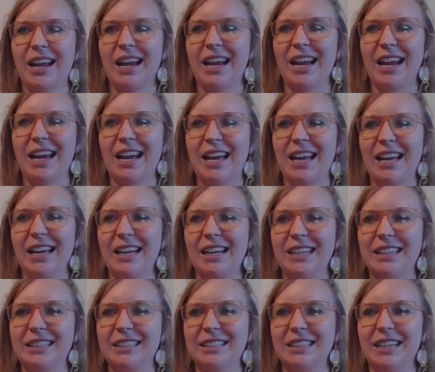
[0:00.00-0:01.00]

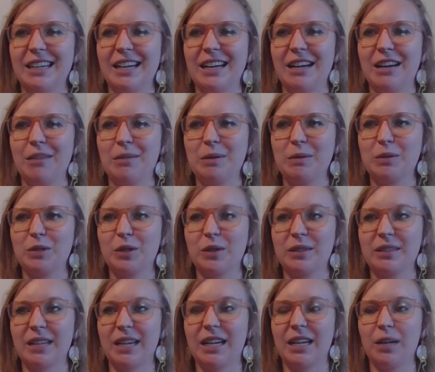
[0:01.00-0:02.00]
And um, I'm so
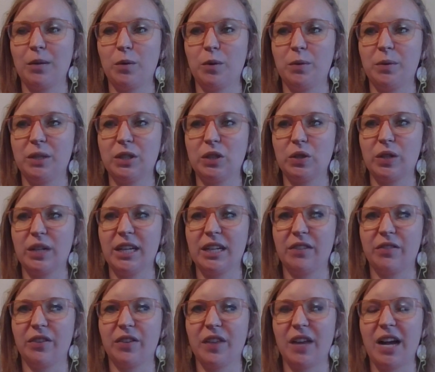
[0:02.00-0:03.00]
excited. We'll be
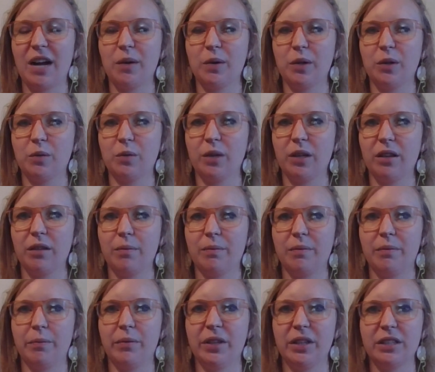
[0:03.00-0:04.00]
joined for that one with
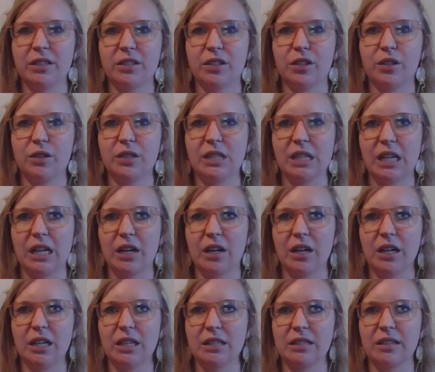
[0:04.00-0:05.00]
Melissa
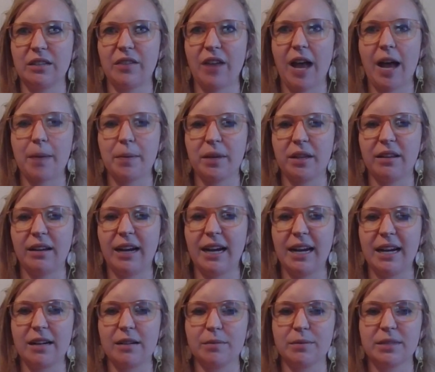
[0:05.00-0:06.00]
Gutierrez of Happy
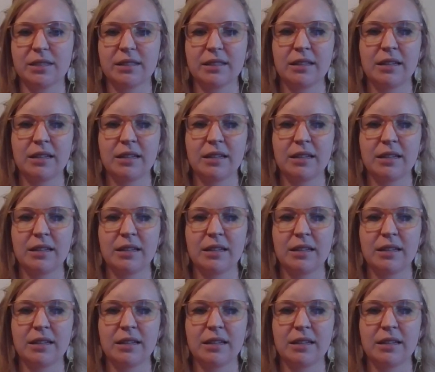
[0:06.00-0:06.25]
Labs.